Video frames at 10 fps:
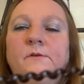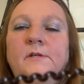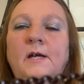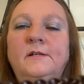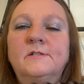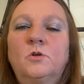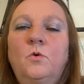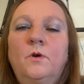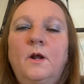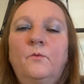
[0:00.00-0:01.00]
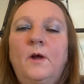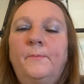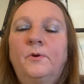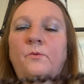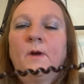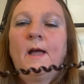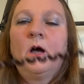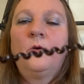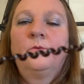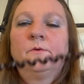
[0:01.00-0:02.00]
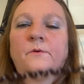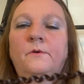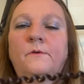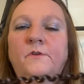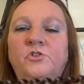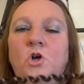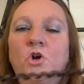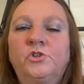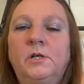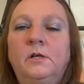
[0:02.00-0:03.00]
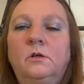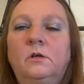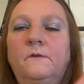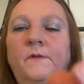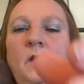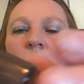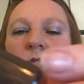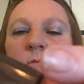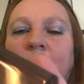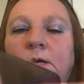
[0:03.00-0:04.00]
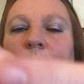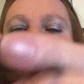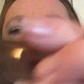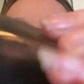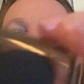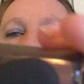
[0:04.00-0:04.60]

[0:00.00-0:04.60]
take this cord and wrap it around the charging thing to make it pretty.